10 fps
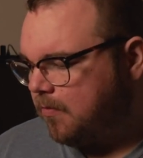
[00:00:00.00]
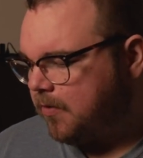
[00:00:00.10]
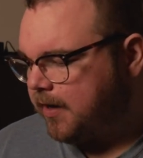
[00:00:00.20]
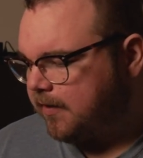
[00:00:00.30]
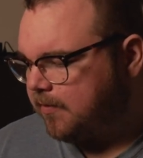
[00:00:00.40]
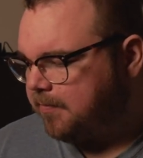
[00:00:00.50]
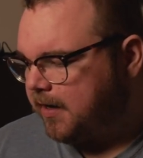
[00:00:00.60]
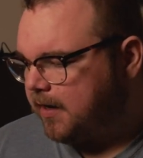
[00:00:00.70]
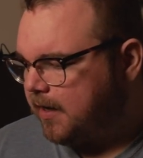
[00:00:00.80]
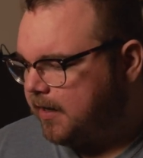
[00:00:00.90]
what has it
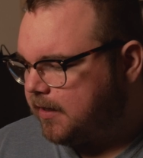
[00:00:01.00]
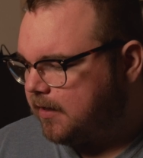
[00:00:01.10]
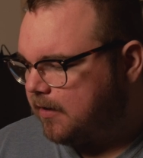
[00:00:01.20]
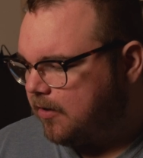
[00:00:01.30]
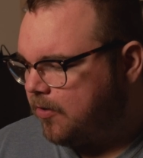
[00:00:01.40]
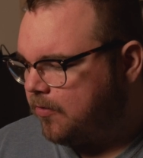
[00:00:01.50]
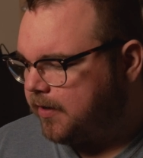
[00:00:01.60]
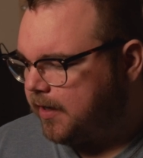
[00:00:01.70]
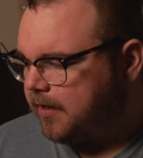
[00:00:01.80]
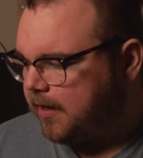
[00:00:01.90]
been like
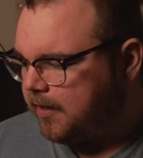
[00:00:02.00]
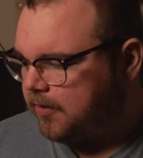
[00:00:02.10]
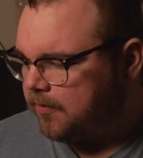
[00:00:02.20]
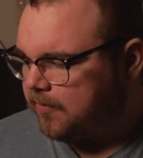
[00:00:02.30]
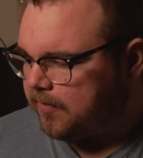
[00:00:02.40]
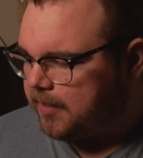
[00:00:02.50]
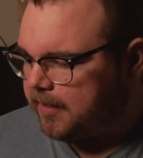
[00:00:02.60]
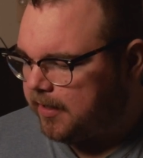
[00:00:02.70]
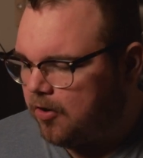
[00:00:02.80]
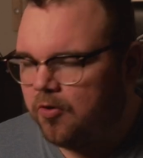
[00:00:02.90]
owning and using
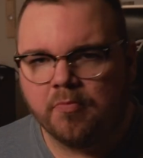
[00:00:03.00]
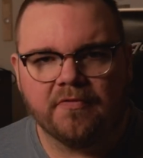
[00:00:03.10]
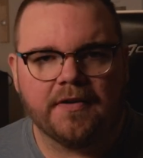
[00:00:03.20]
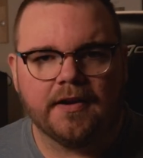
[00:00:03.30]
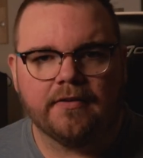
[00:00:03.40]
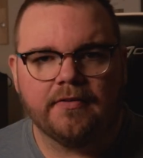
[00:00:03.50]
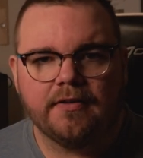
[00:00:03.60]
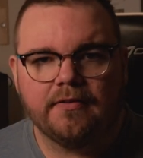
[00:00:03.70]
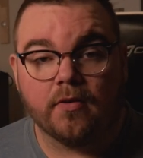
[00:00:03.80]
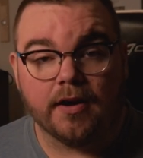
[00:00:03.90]
the
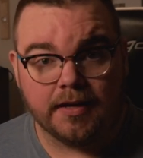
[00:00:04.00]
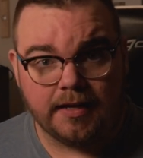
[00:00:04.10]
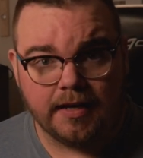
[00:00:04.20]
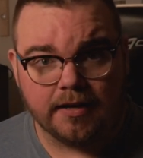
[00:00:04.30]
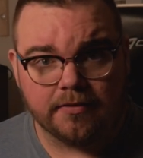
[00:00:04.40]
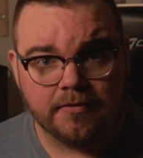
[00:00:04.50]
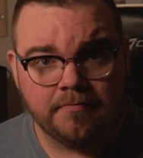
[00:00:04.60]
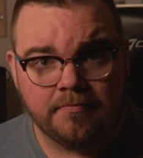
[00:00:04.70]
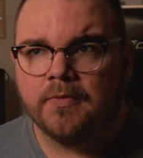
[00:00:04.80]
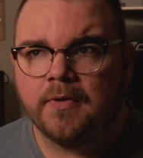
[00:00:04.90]
OM5 for a year?
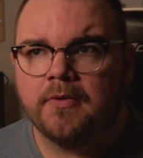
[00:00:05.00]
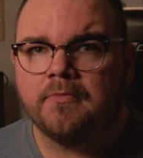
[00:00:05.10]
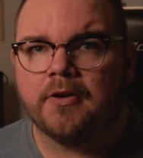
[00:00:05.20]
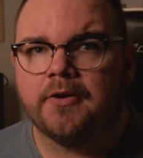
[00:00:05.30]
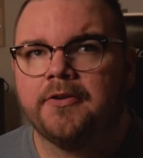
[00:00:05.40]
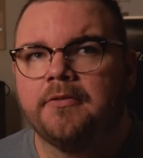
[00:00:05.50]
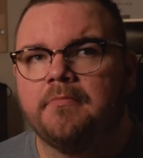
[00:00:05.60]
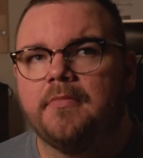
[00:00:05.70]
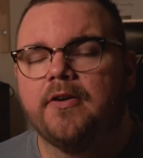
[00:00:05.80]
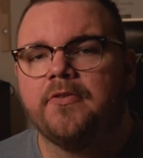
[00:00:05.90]
With one word,
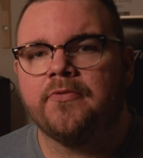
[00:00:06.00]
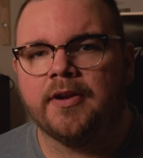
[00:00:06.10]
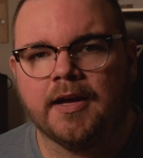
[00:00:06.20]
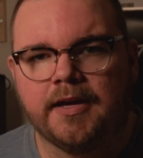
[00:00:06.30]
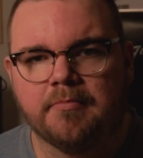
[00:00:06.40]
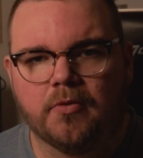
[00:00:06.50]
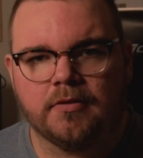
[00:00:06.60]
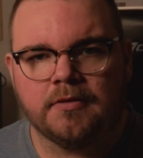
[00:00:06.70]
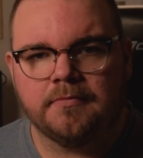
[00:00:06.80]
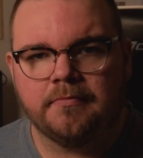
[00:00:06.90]

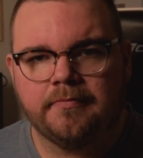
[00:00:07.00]
reliable.